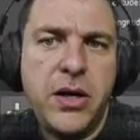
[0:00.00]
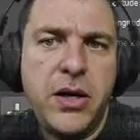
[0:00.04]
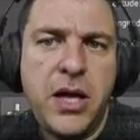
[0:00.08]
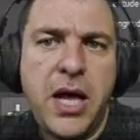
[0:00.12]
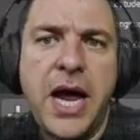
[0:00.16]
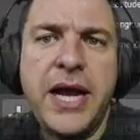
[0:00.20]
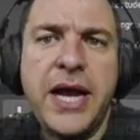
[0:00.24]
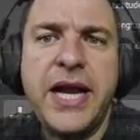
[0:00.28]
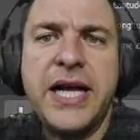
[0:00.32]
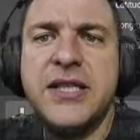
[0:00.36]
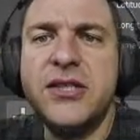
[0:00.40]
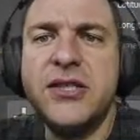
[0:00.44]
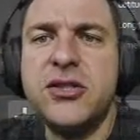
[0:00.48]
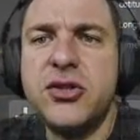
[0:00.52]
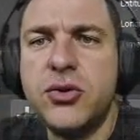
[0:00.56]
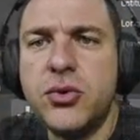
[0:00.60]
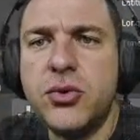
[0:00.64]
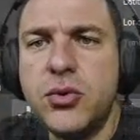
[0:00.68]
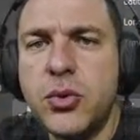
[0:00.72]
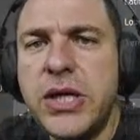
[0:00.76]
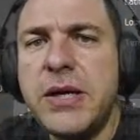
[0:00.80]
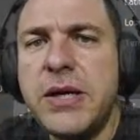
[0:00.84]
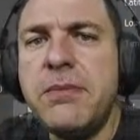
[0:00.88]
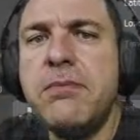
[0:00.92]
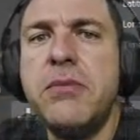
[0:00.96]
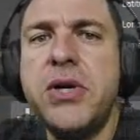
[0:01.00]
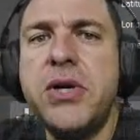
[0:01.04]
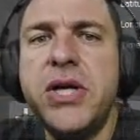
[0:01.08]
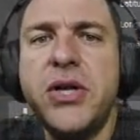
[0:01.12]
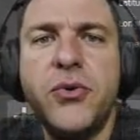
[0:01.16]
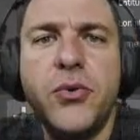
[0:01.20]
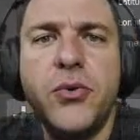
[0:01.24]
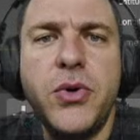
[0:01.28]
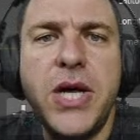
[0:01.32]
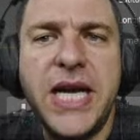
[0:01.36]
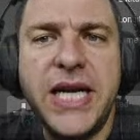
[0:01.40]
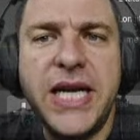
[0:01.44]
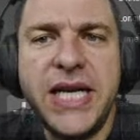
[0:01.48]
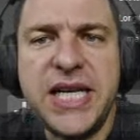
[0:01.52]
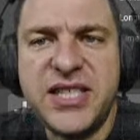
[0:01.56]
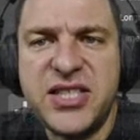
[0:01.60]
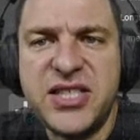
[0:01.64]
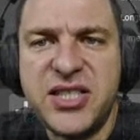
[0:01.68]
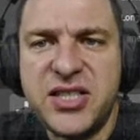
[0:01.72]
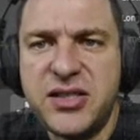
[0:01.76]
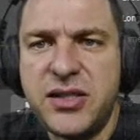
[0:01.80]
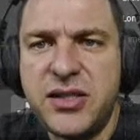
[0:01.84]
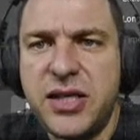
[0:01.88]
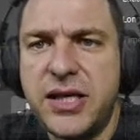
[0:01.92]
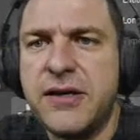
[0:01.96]
extremely
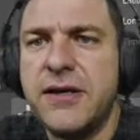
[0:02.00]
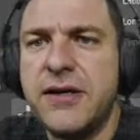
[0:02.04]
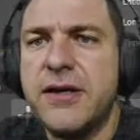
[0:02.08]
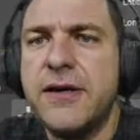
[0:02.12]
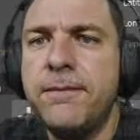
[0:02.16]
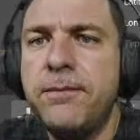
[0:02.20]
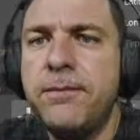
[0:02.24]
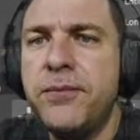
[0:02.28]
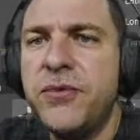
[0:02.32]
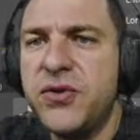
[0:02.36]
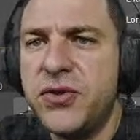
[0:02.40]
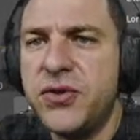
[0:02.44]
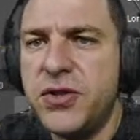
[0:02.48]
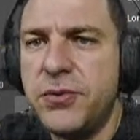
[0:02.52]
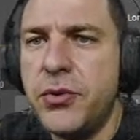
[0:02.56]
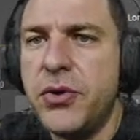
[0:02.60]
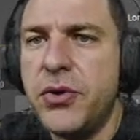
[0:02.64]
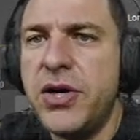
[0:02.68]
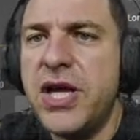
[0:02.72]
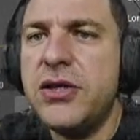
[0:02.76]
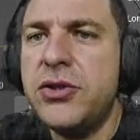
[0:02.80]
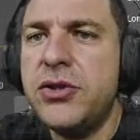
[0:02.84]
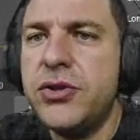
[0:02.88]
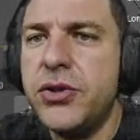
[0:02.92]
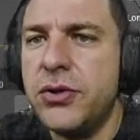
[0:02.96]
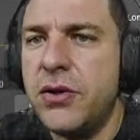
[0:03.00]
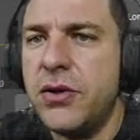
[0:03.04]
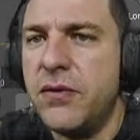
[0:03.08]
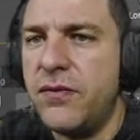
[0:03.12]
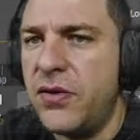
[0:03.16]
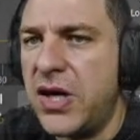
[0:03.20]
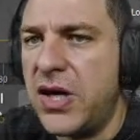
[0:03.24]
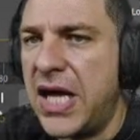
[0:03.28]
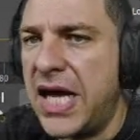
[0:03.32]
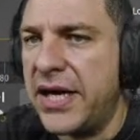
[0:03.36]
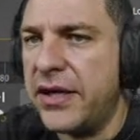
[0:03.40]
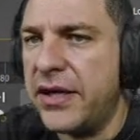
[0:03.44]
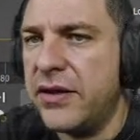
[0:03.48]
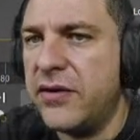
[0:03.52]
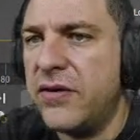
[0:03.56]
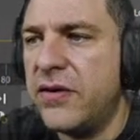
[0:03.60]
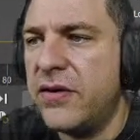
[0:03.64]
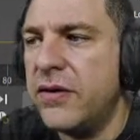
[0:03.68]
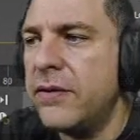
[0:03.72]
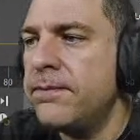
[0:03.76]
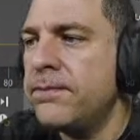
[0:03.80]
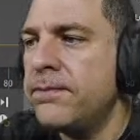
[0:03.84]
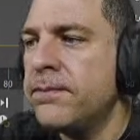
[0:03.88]
realistic simulation of light,